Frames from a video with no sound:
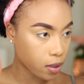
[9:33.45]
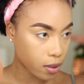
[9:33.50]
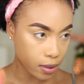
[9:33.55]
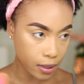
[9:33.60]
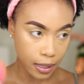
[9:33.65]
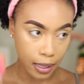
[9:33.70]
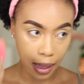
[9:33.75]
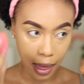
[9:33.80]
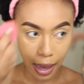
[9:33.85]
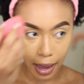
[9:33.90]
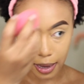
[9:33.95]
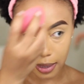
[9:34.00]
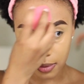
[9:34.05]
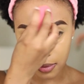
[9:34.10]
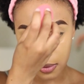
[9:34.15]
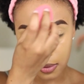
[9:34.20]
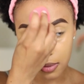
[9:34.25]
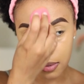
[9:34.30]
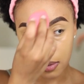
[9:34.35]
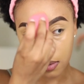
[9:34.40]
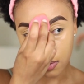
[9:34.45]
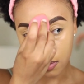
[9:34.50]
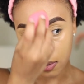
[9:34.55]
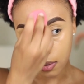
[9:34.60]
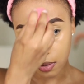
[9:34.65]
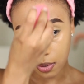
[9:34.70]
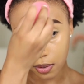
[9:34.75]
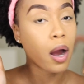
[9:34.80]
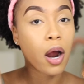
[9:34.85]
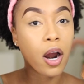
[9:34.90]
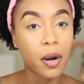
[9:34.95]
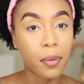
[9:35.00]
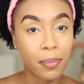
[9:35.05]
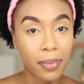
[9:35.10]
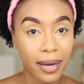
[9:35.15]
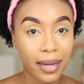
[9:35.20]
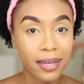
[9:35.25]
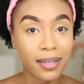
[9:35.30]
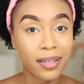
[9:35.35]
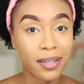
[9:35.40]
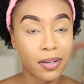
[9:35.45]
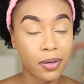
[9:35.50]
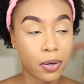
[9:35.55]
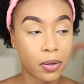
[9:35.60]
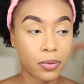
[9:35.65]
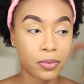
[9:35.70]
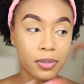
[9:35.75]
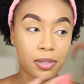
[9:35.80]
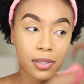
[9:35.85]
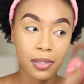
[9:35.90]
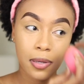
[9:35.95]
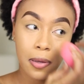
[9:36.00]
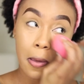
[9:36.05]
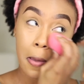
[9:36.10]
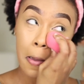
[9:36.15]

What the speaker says: the lines are blended out.